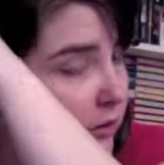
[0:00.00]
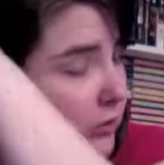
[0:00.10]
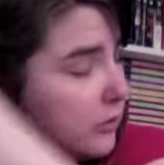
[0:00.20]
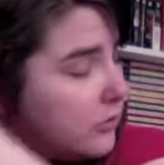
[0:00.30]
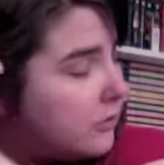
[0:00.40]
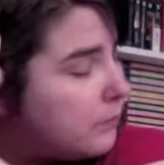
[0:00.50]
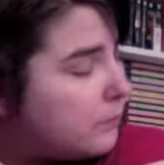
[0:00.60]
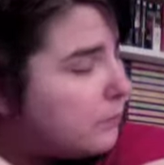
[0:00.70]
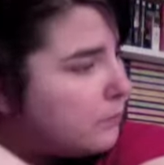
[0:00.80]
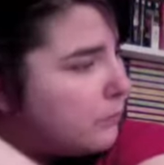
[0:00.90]
do a
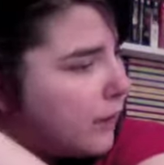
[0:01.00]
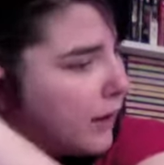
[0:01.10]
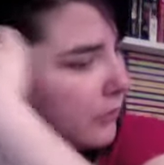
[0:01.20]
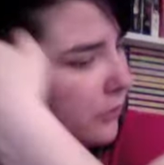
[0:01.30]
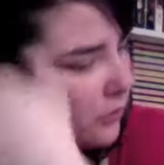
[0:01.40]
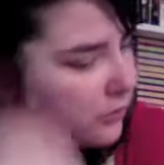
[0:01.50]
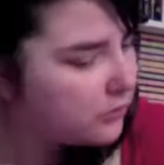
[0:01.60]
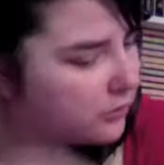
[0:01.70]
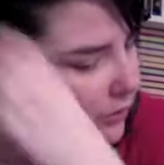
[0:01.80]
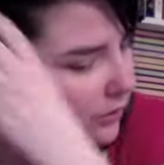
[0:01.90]
round or
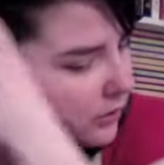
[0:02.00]
2.